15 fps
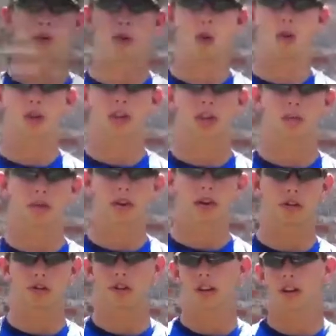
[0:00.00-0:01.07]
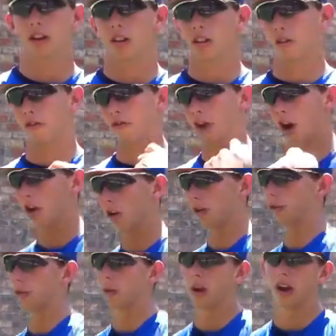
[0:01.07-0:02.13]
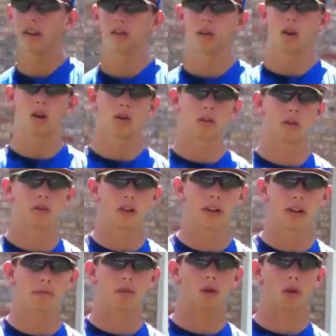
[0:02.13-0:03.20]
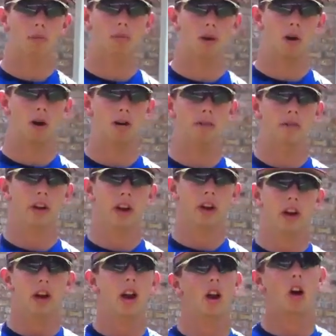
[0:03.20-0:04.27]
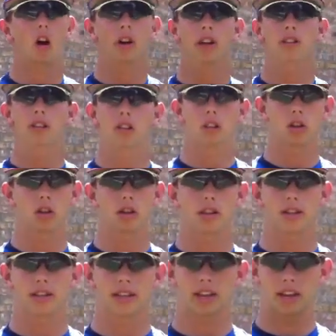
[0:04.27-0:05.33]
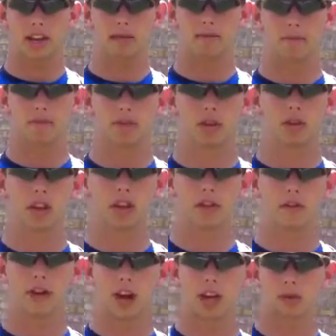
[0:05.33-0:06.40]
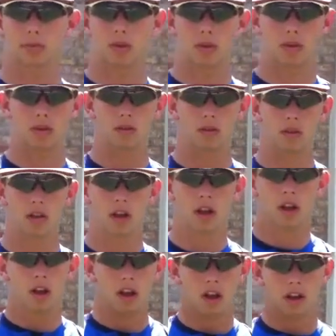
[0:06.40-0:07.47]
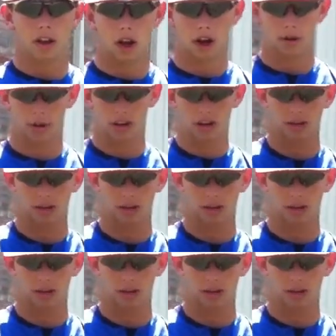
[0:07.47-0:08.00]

throwing this pitch, the follow-through is also a very important part. It all needs to look the same, just like your fastball. Now I would